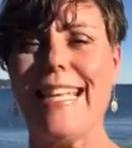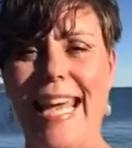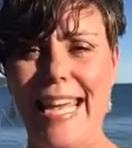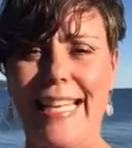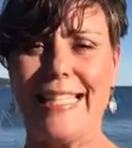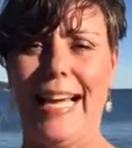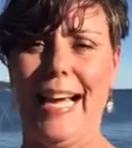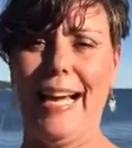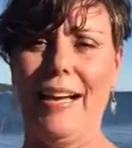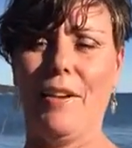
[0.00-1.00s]
it take to
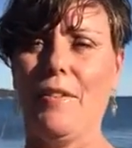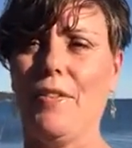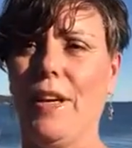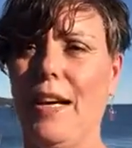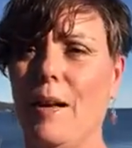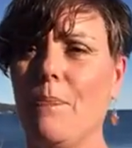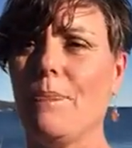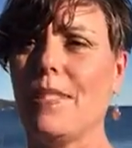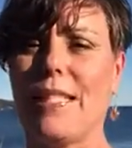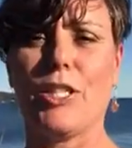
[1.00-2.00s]
have
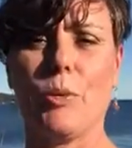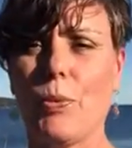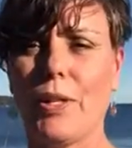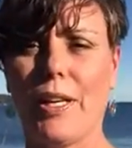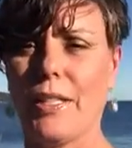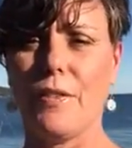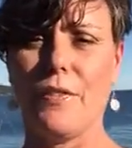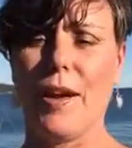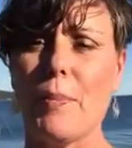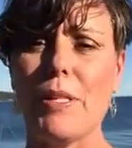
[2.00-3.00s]
such a
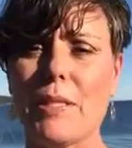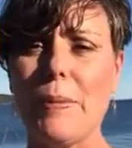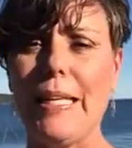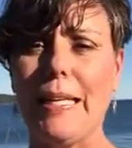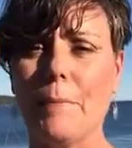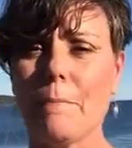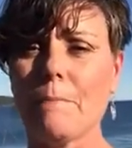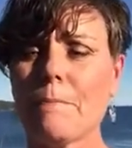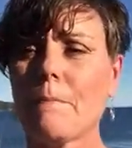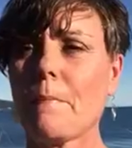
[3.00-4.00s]
productive, fabulous meeting.
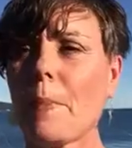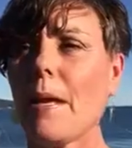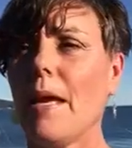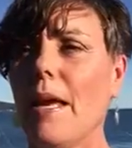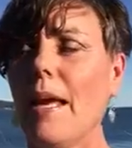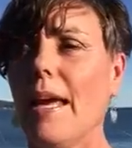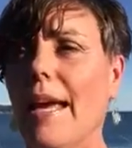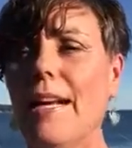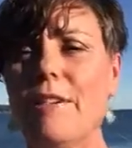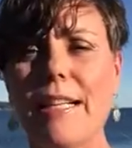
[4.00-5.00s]

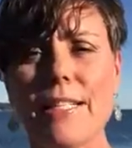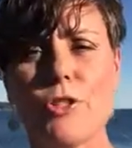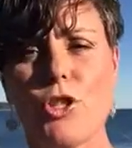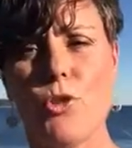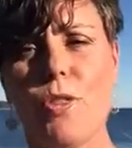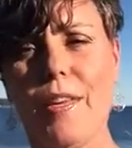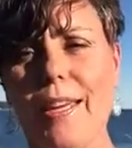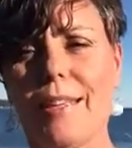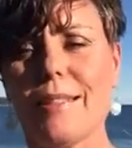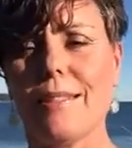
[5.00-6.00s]
And I realize there's two
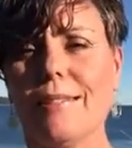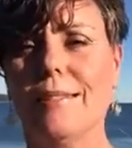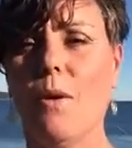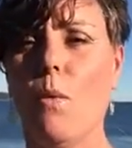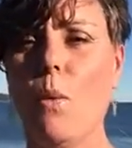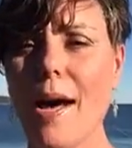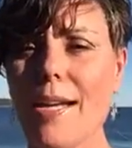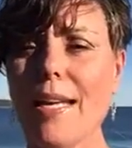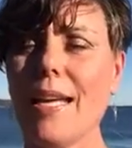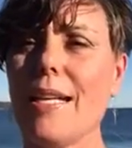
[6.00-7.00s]
things.
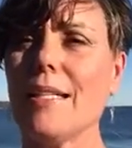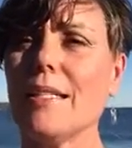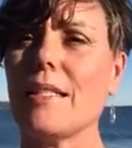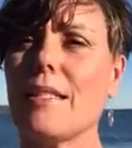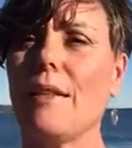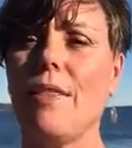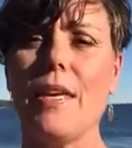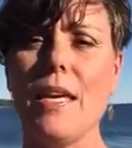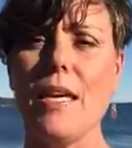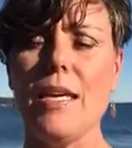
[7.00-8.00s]
One is
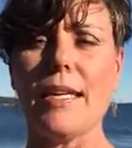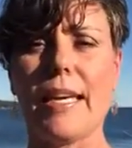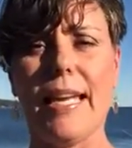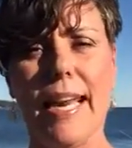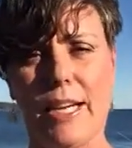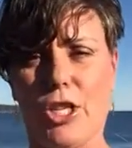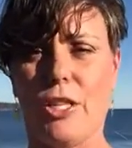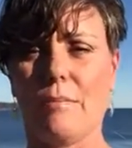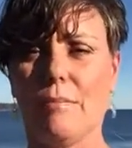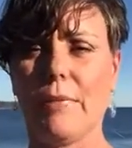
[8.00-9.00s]
the
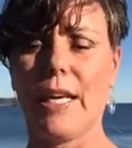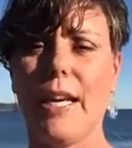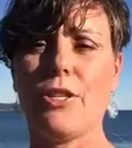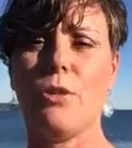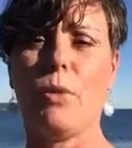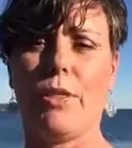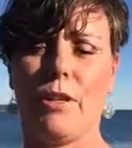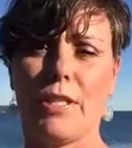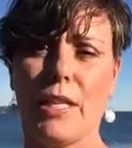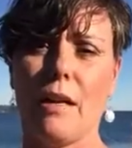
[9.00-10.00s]
connection with
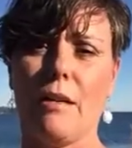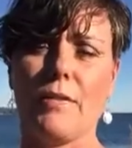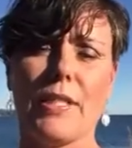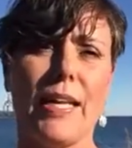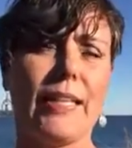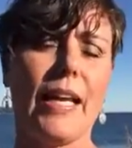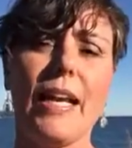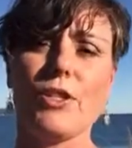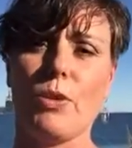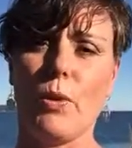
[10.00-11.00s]
ourselves and
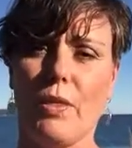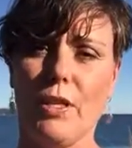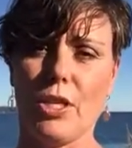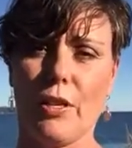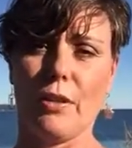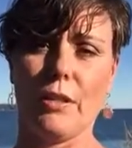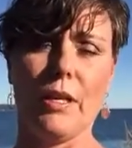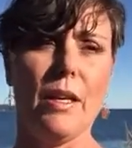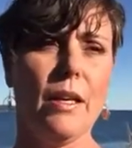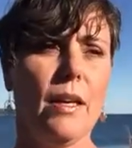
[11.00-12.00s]
connection with each
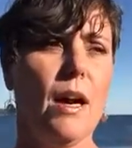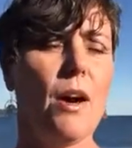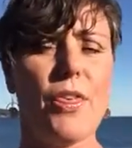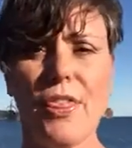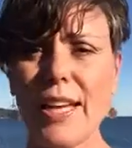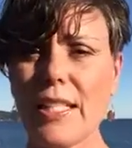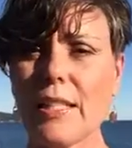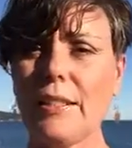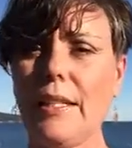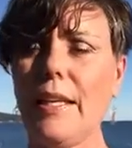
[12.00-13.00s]
other,
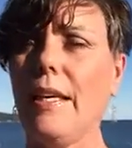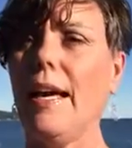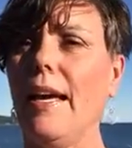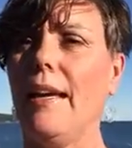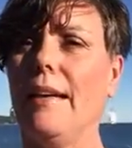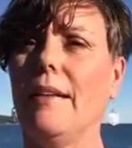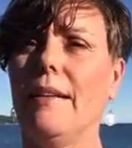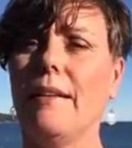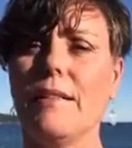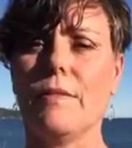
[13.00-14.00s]
authentically
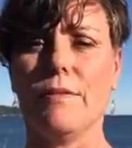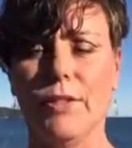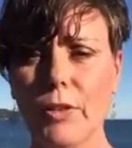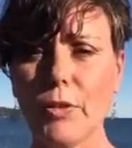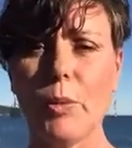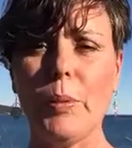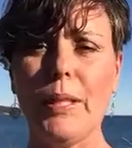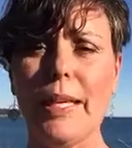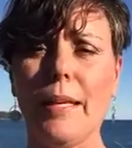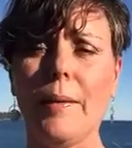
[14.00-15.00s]
and
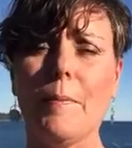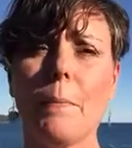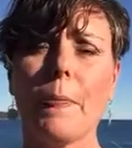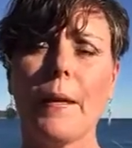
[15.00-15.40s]
vulnerably.